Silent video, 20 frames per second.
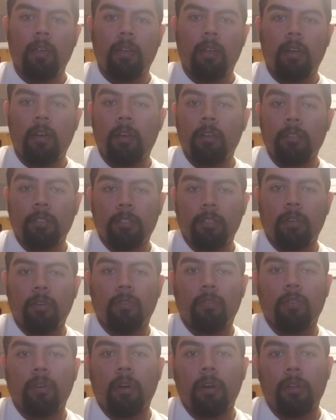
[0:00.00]
Also,
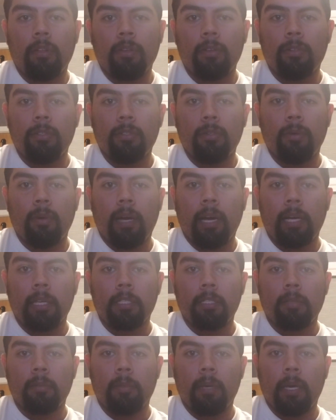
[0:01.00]
for all those who
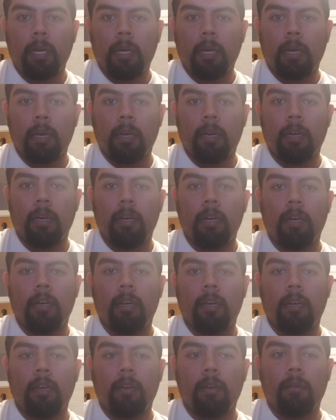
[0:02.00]
ask me,
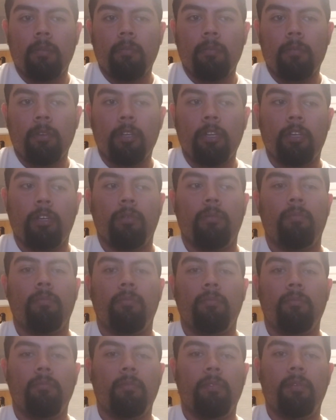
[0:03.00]

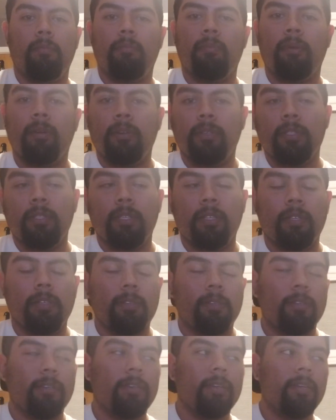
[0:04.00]
in
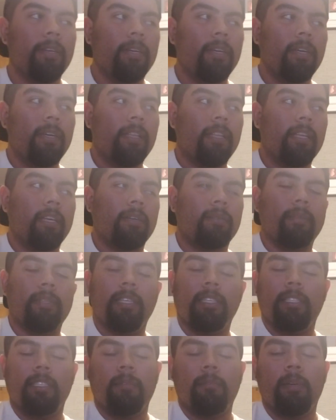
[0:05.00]
person, or like when
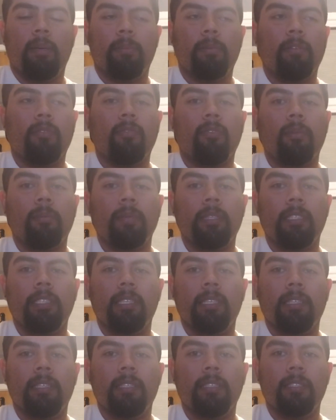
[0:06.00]
they see me at
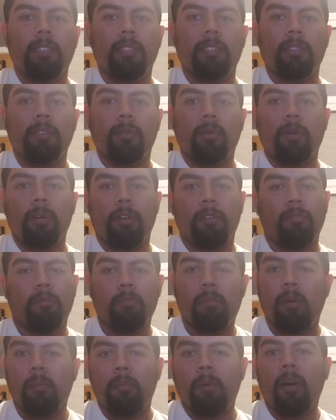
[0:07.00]
performances, or even
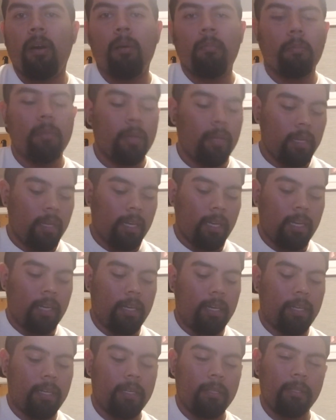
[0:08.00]
my mom,
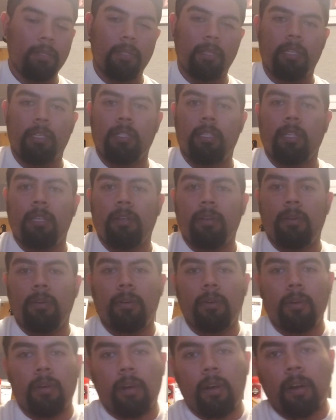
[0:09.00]
this
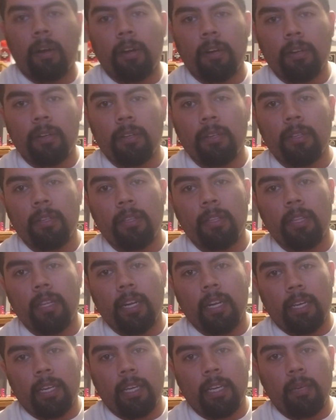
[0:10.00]
little heart that
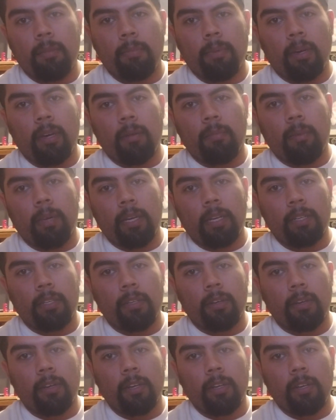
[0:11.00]
I keep on my
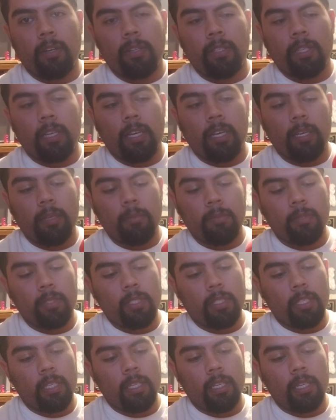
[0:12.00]
guitar at all
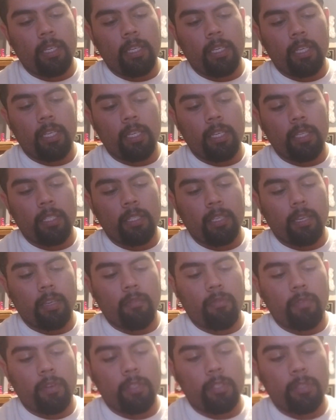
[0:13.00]
times, he is a
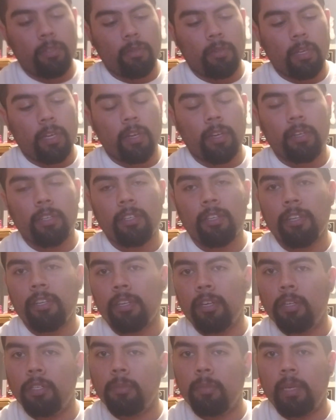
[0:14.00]
fictional character,
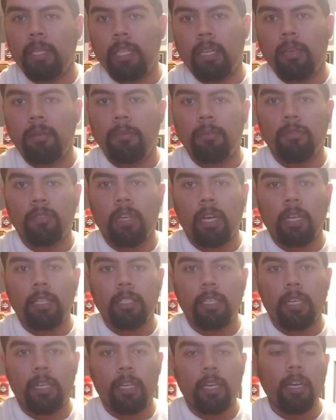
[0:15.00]
goes by the name of
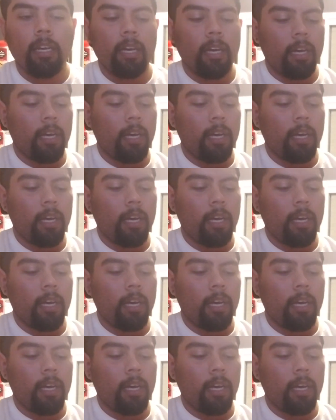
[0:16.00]
Tata.